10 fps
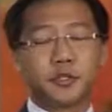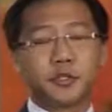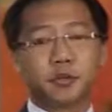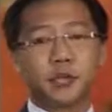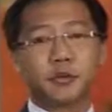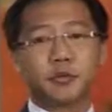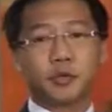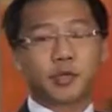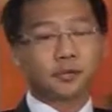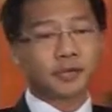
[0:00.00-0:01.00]
So we
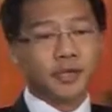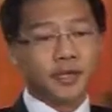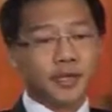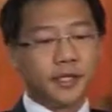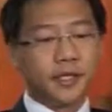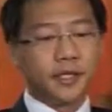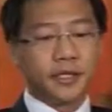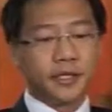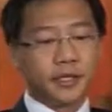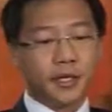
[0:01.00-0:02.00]
can't tell
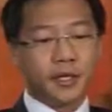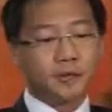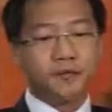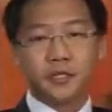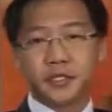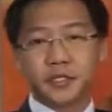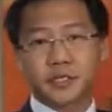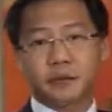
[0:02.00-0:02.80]
any fees